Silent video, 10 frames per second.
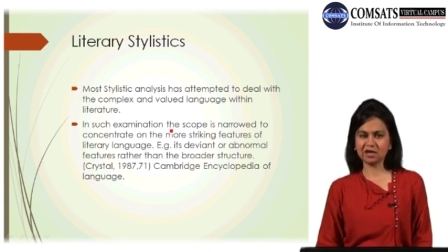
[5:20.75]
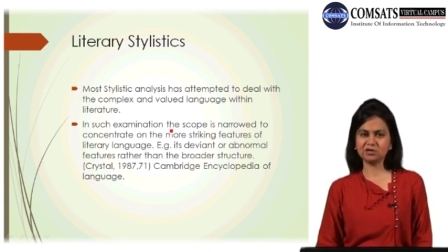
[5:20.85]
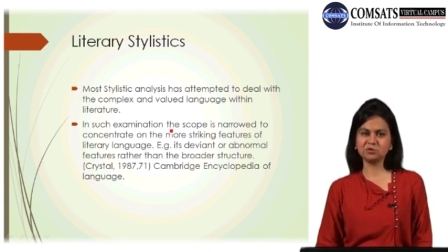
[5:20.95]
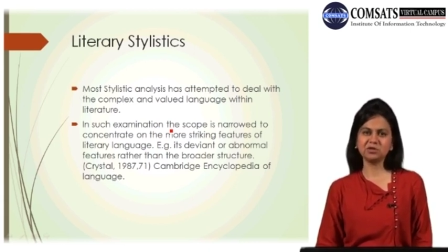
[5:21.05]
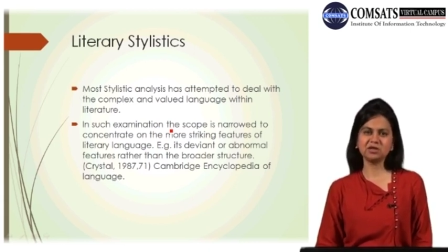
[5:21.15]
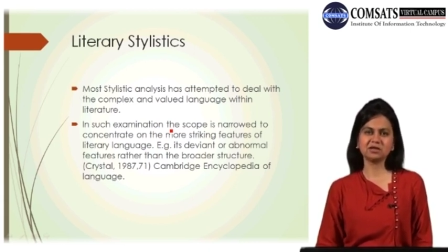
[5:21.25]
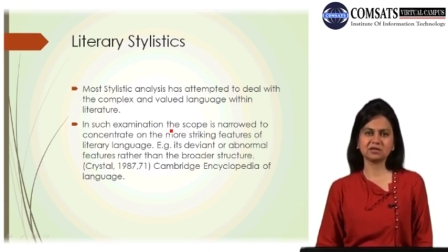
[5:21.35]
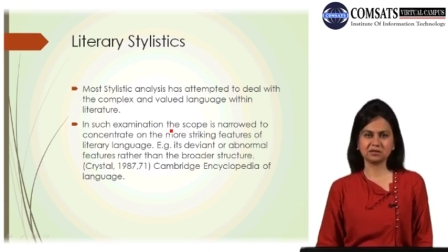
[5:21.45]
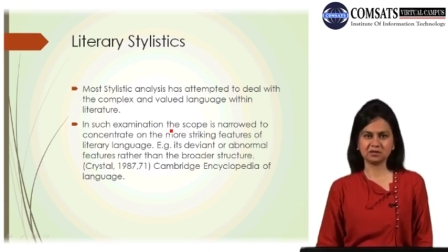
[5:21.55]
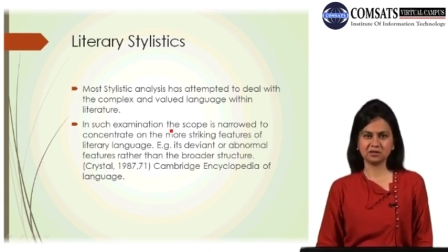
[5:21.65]
and
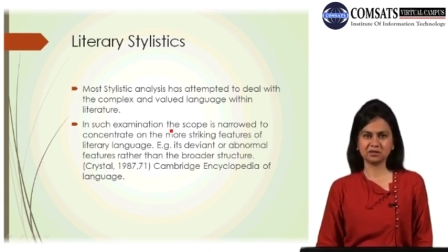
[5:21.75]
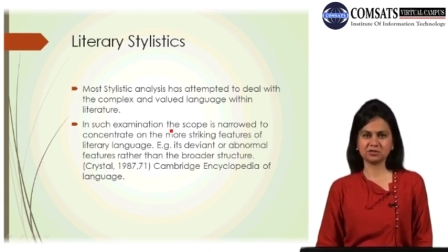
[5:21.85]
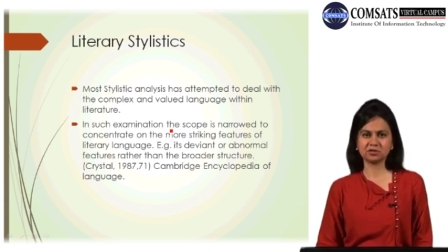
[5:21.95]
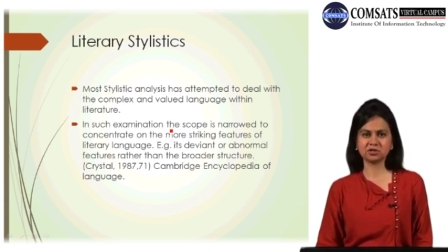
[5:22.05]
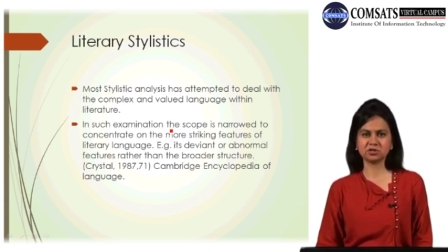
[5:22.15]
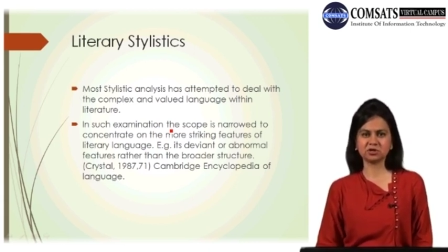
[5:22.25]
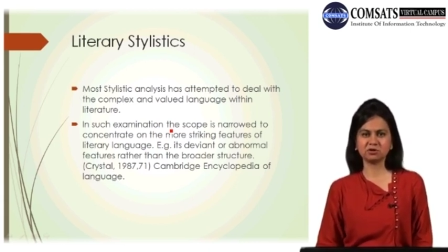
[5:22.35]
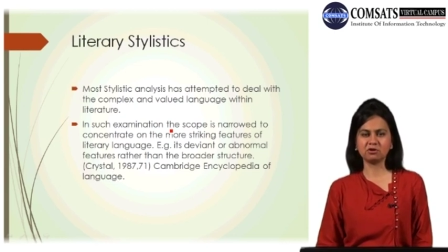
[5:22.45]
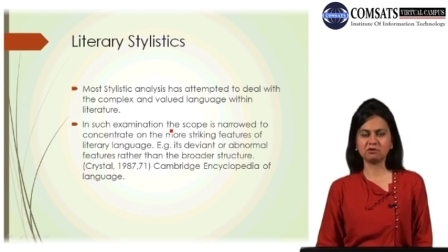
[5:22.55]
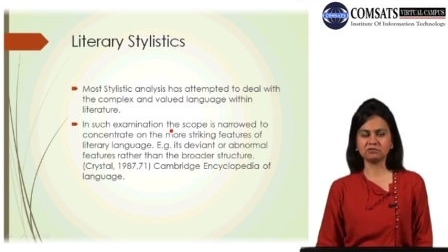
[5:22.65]
unique
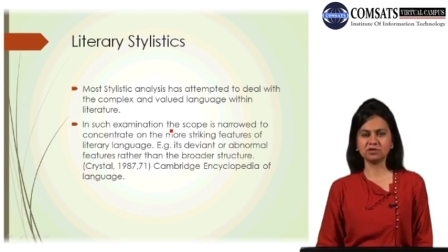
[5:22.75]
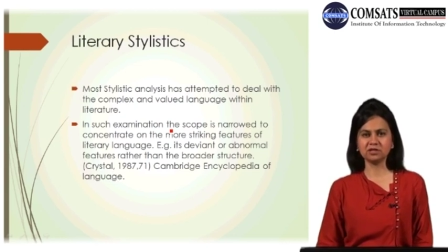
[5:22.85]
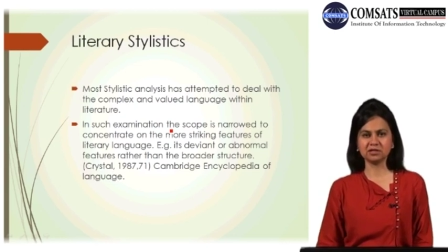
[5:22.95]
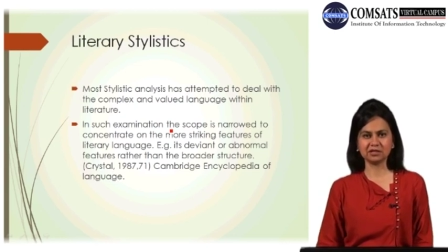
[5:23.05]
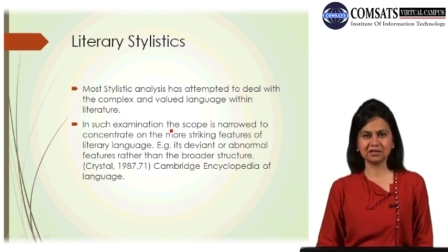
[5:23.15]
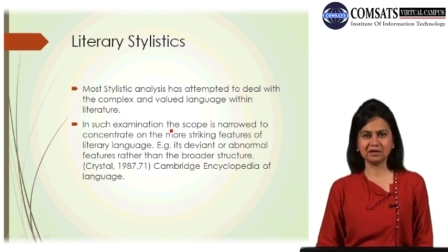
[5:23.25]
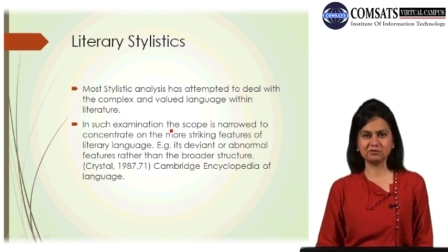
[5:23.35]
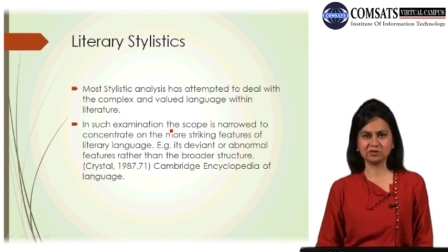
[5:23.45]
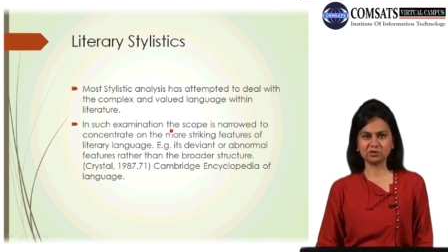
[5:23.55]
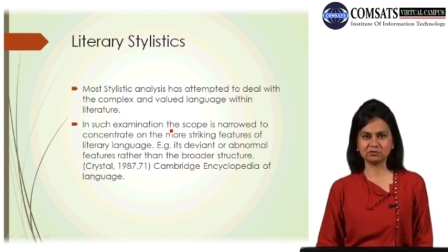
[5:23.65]
structure of the
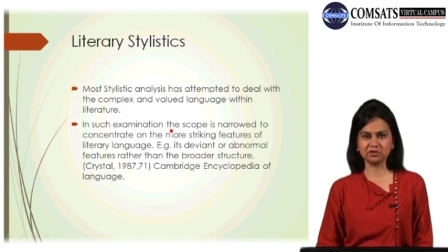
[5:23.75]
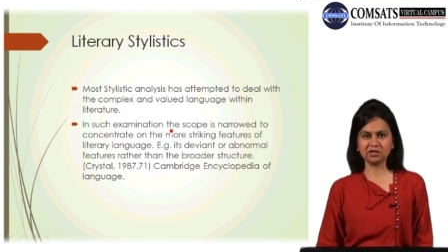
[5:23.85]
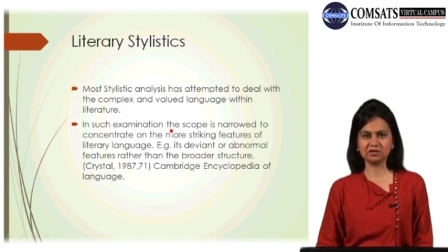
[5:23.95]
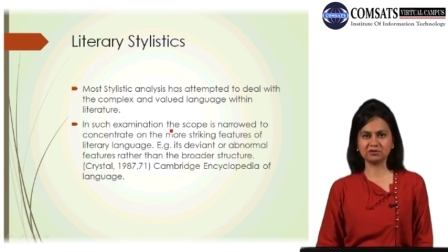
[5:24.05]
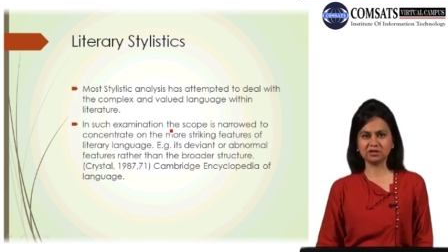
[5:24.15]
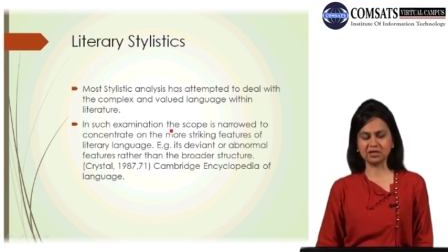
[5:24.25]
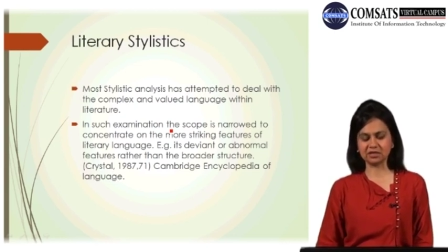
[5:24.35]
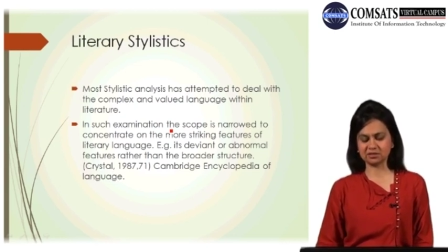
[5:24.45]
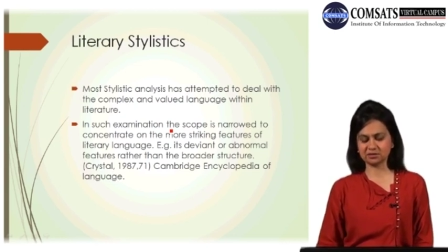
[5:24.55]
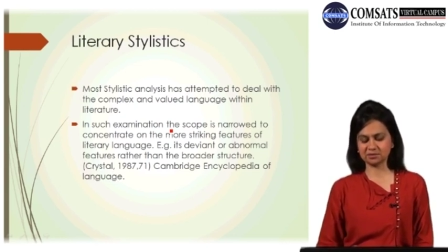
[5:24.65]
language of the literary
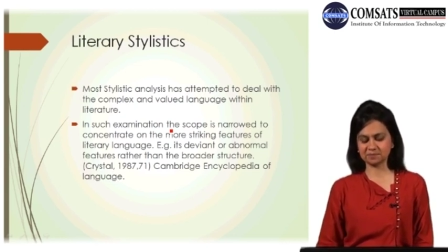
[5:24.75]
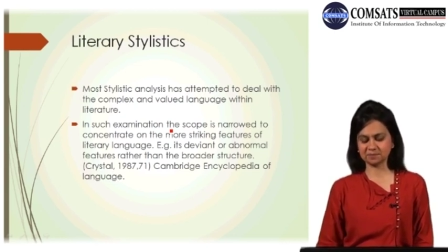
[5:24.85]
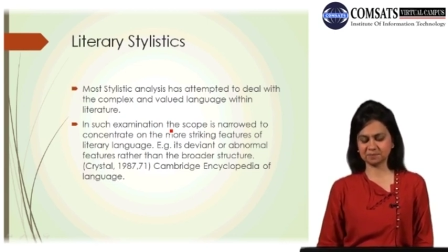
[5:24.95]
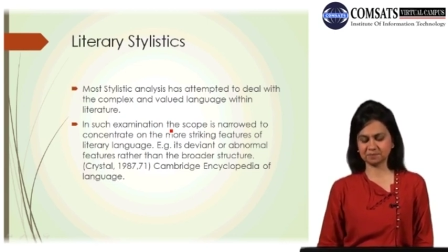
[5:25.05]
texts.